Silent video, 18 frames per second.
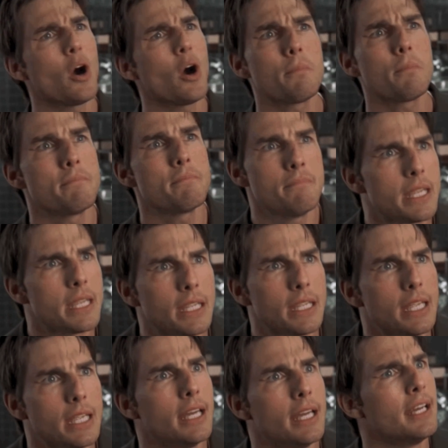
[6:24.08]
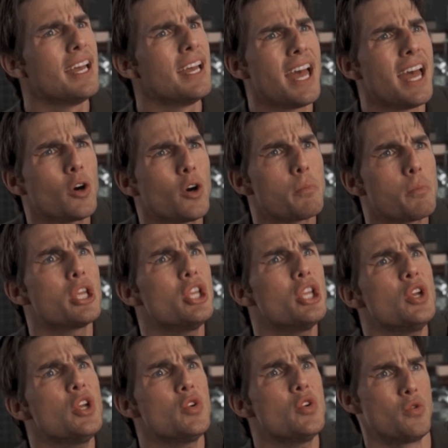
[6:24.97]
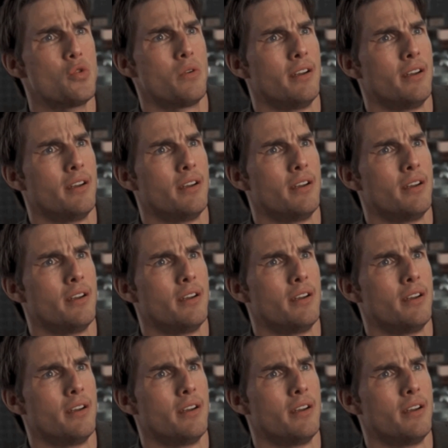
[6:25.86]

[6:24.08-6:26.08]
from me. I will do my best to help.